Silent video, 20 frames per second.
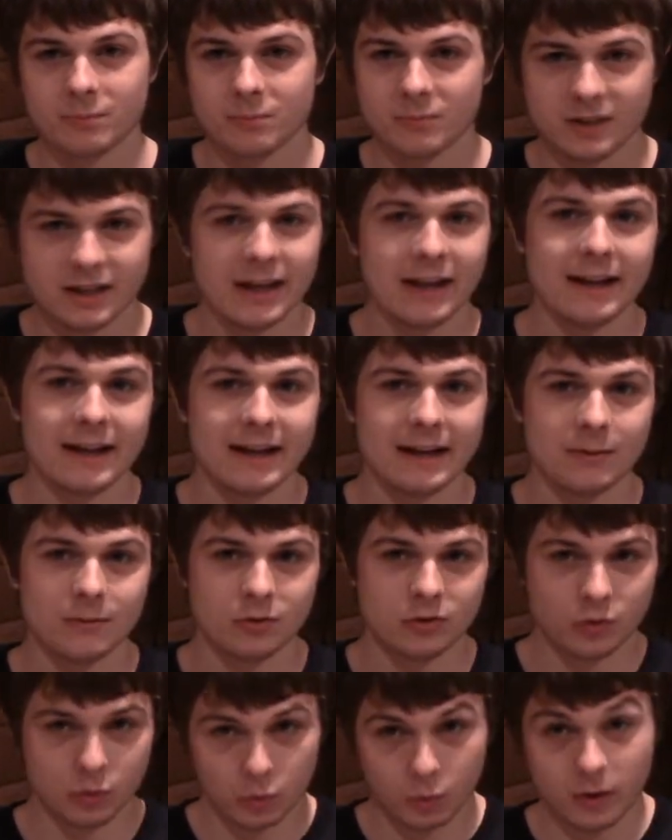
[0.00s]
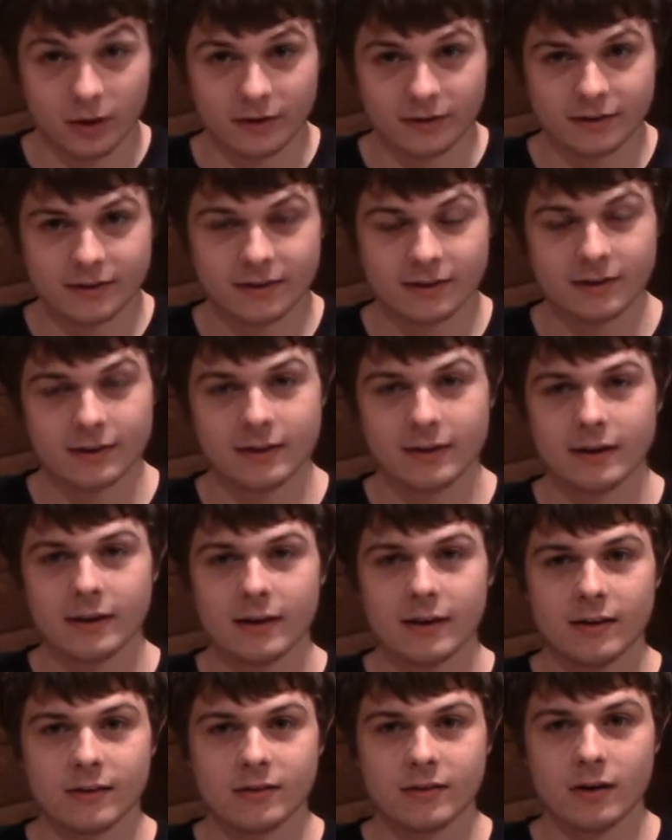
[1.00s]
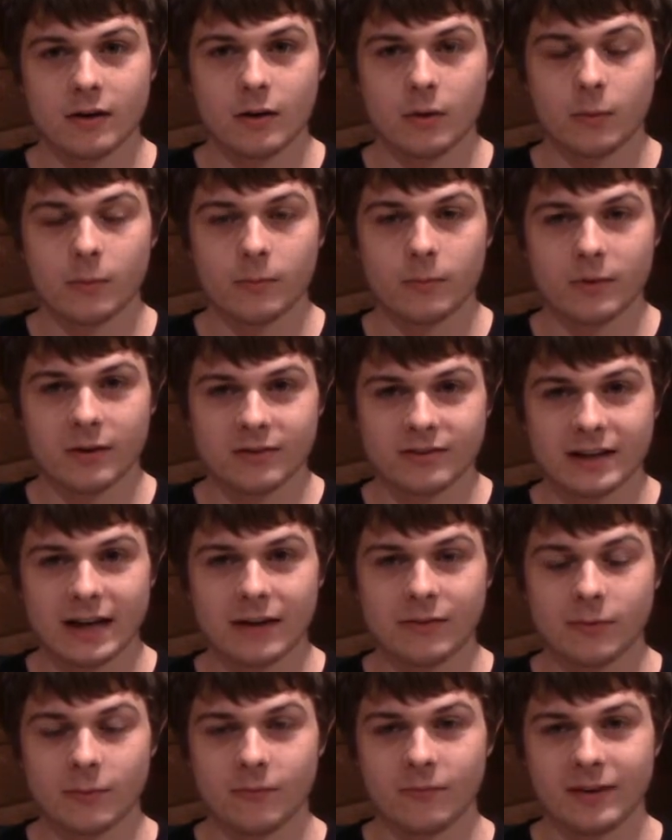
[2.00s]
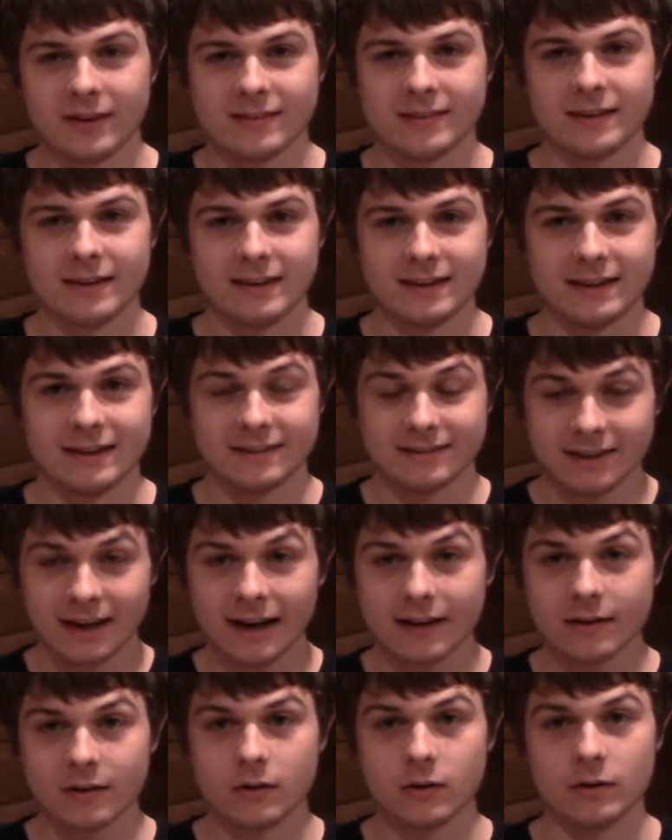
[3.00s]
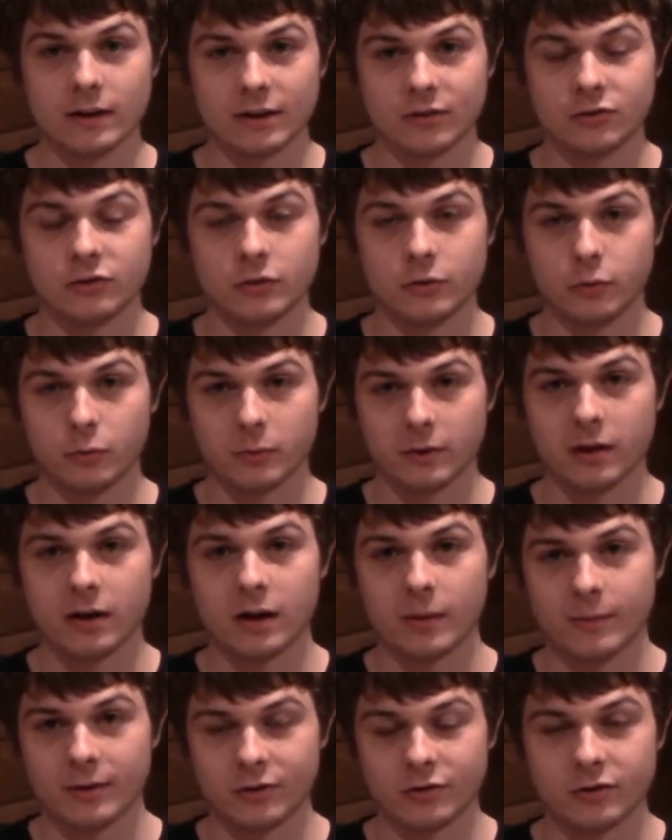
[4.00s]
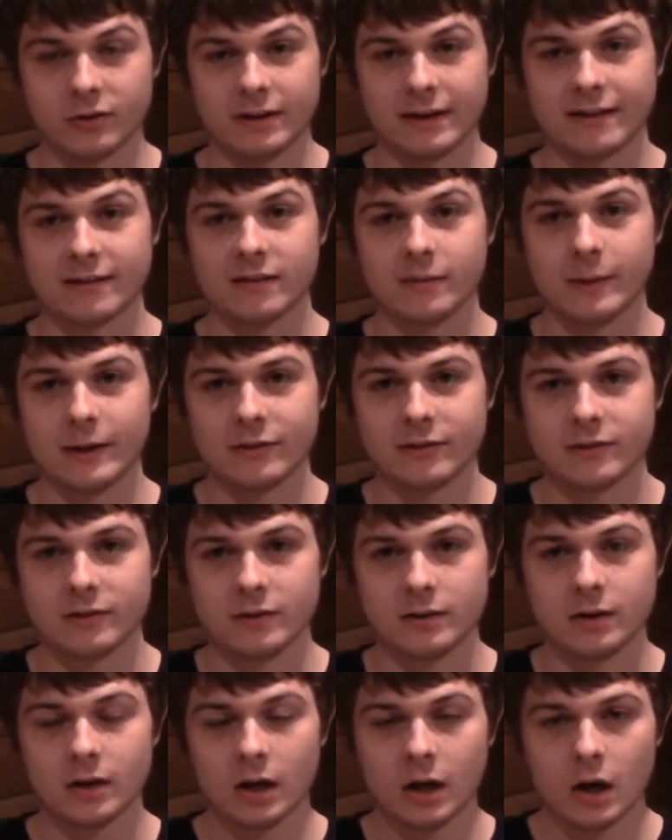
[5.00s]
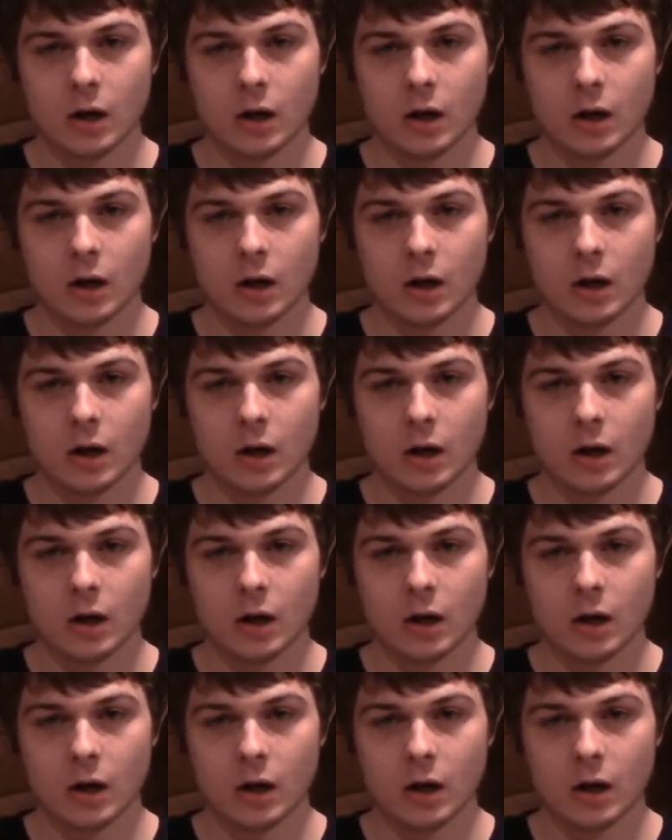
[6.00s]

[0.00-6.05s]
getting it to work. So, aside from fixing the technical issues with Harbinger next semester,